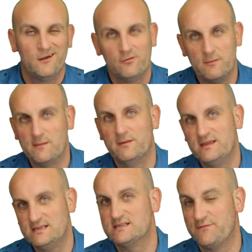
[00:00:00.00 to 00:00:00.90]
Remember,
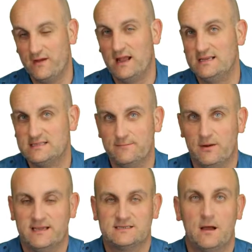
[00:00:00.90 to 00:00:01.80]
this is a fairly simple
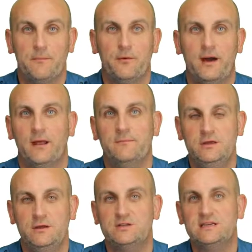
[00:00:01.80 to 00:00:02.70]
example, and I'm
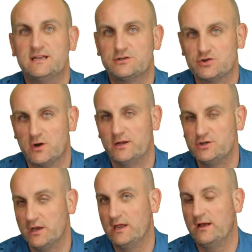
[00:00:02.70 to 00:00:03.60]
using it to try and
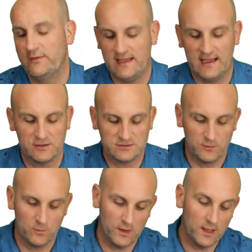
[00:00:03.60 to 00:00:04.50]
show you how the
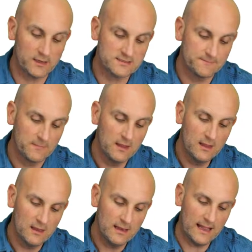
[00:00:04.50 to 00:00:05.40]
algebra works.
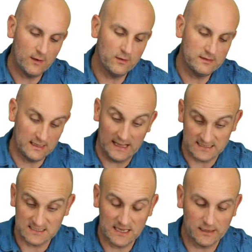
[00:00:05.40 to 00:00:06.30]
Now,
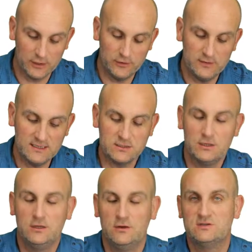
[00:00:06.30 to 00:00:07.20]
as I say, I'm going to do this
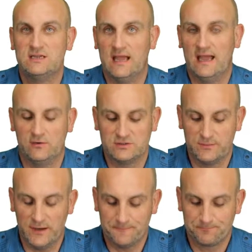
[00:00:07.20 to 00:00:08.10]
using
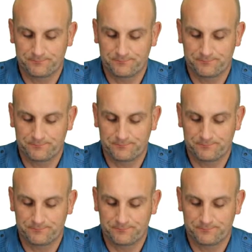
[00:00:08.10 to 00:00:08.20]
algebra.